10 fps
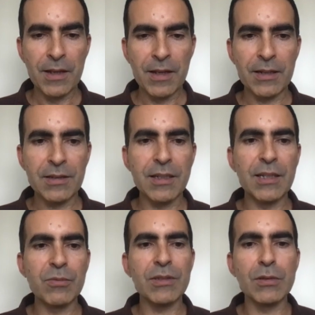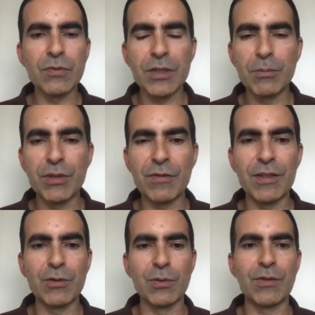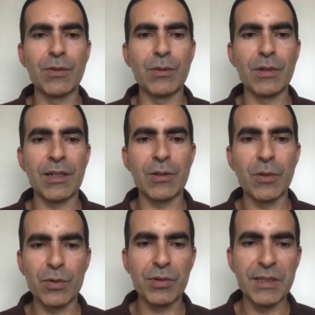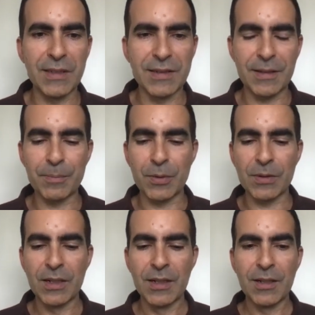And I wanted very briefly to give you a concrete example